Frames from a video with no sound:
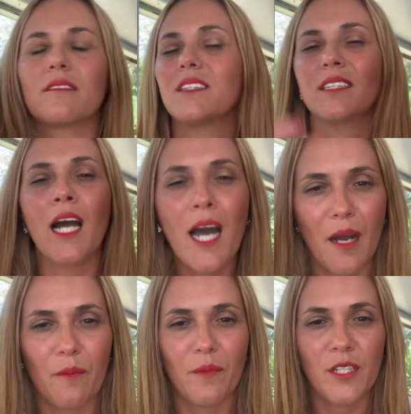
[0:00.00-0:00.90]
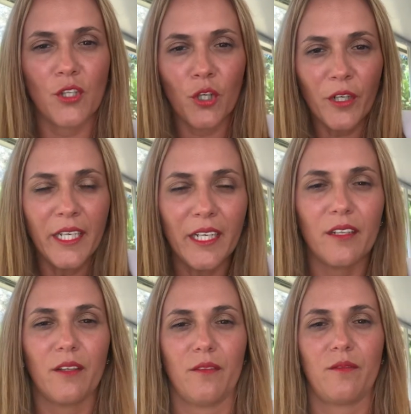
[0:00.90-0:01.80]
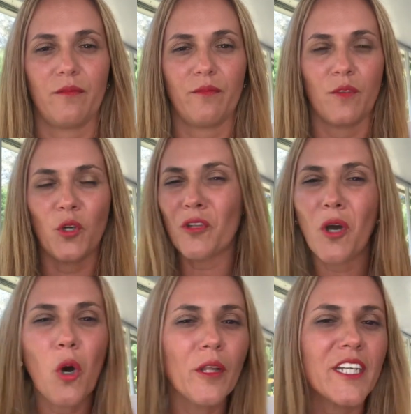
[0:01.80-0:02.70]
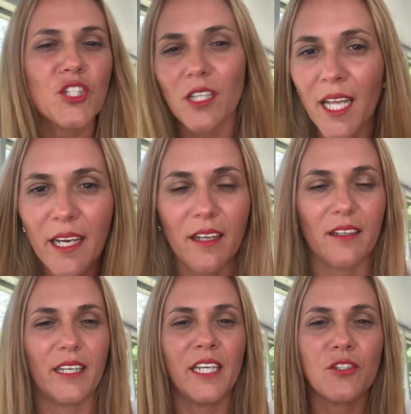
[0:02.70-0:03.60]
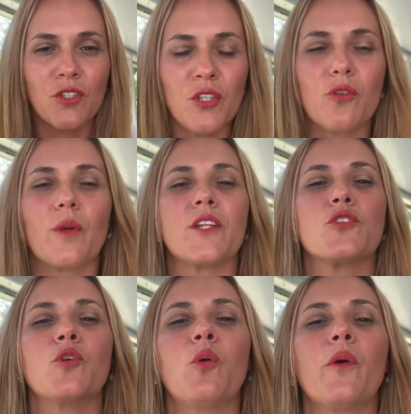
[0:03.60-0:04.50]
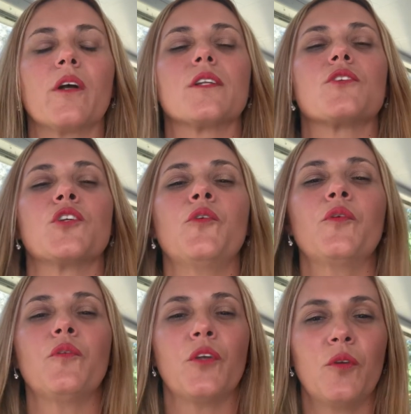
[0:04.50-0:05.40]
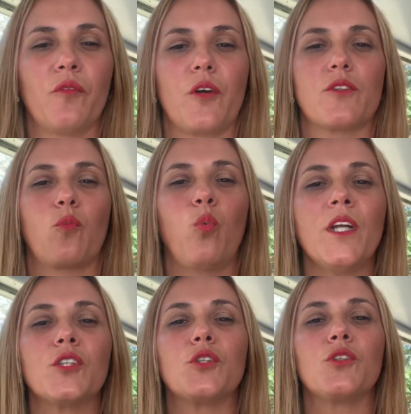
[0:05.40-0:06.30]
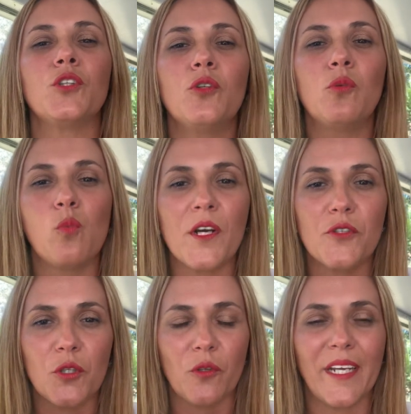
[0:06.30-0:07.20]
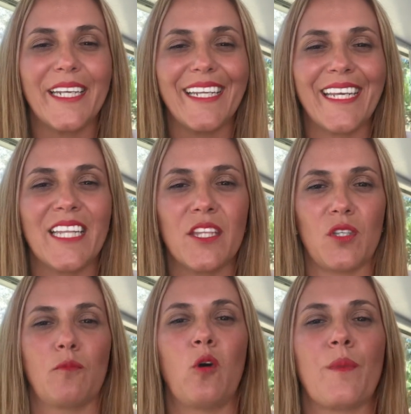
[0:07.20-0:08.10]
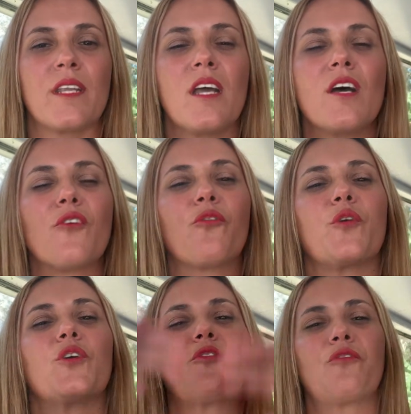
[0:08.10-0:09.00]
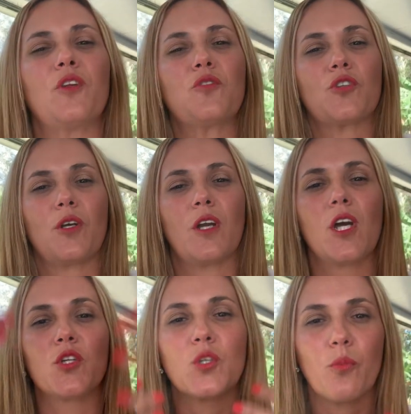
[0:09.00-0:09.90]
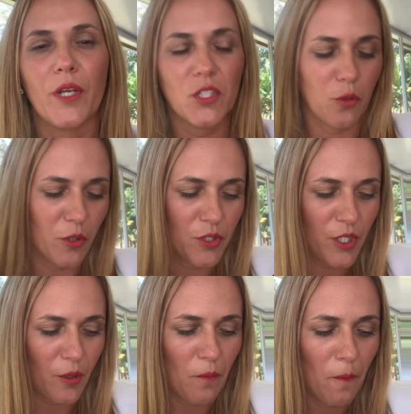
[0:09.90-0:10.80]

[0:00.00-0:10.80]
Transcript: stop. You're it. You're the whole enchilada. It's you. It's your world. It's your universe. What do you want to create in this moment for your future to bring towards you?